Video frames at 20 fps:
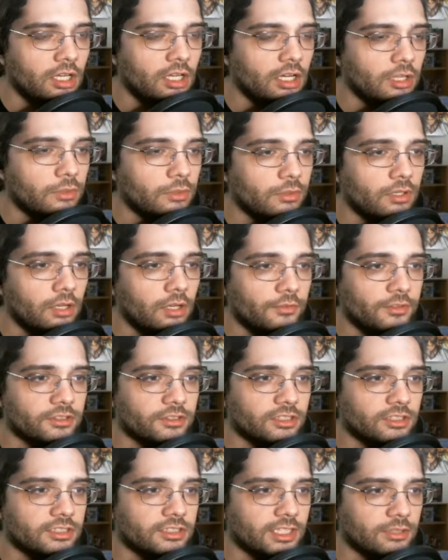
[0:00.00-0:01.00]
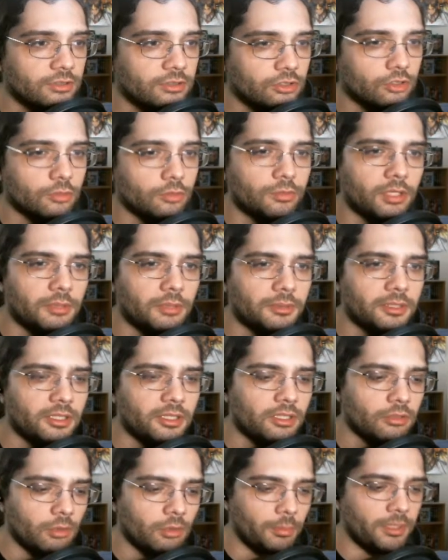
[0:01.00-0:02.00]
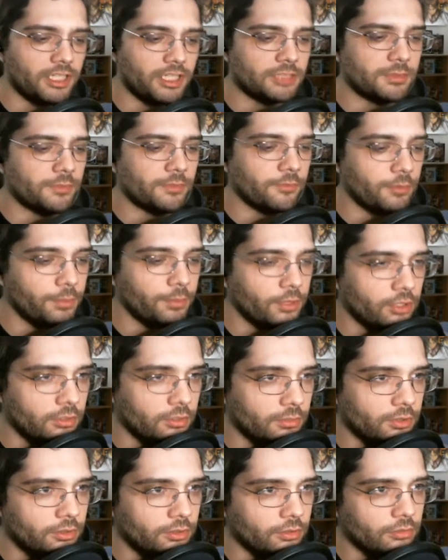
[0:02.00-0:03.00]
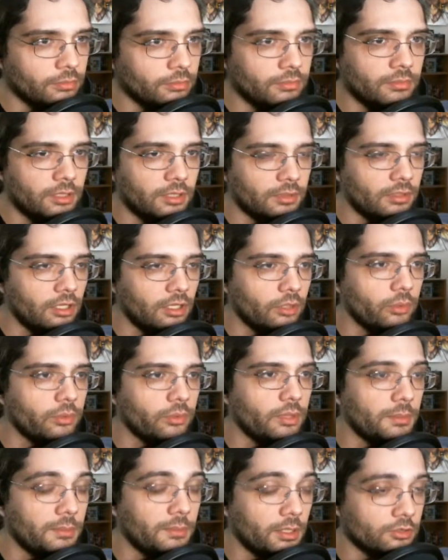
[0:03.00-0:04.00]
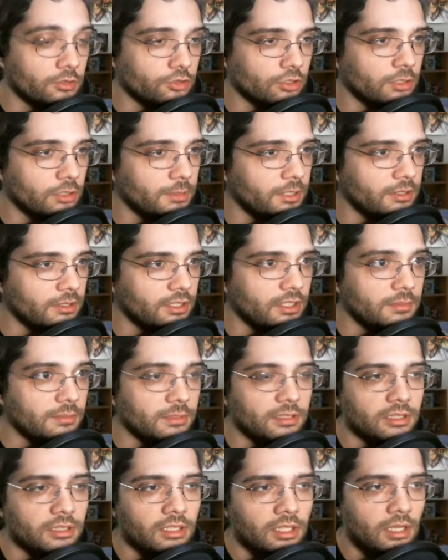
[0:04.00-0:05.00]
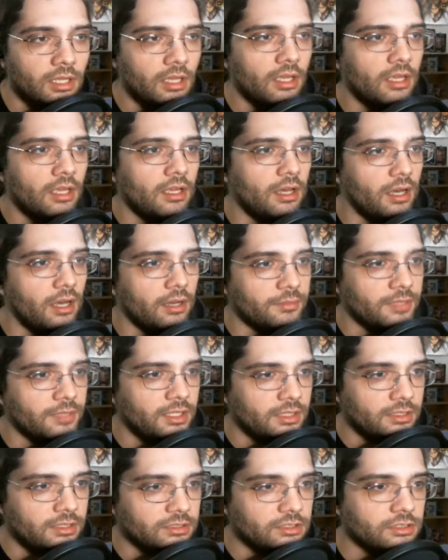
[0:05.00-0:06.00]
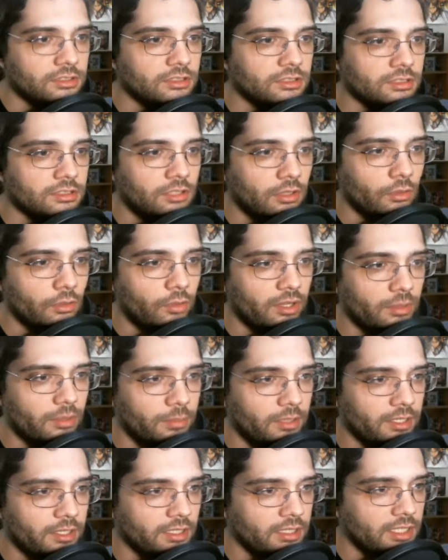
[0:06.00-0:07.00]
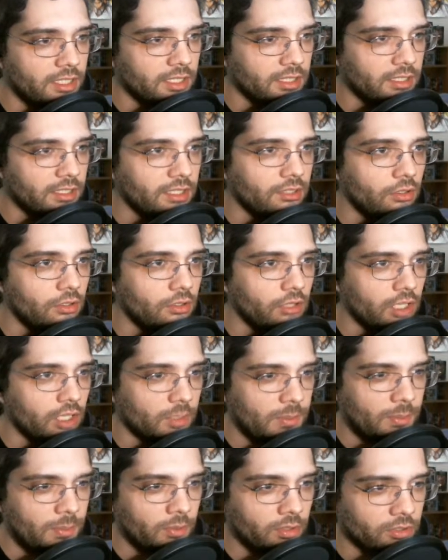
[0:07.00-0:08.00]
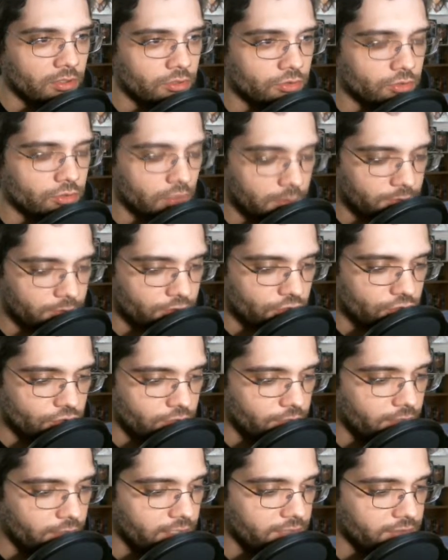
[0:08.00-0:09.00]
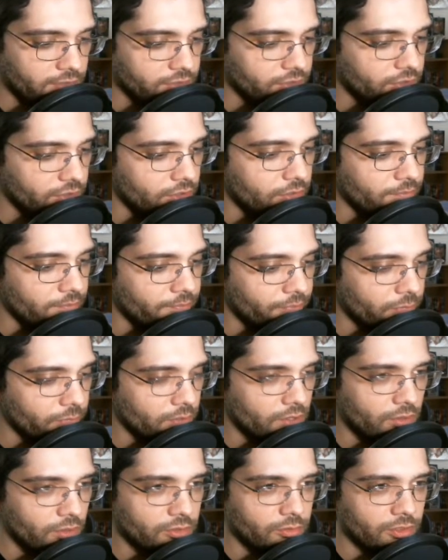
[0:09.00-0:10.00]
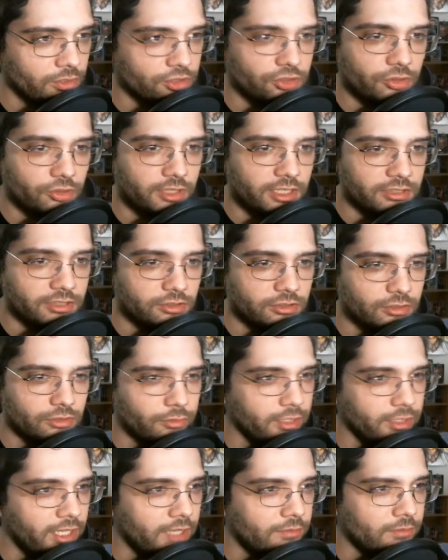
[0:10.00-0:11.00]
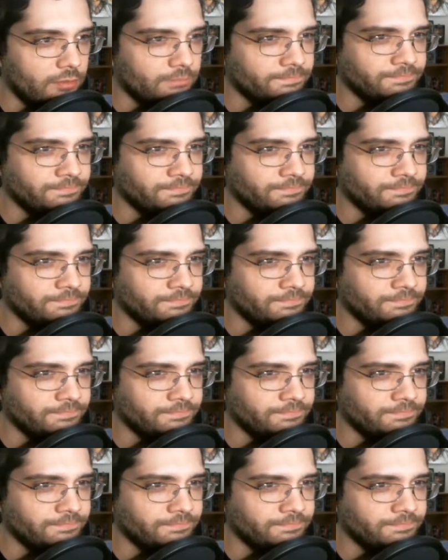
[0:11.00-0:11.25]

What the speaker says: 3 Offerings of the Silent Doom, probably a replacement for Book of Moon. I'm not certain about that, but yeah, it's another way to play the deck, and I know a lot of people are huge Dark Magician fans, so I always want to showcase those if we have them.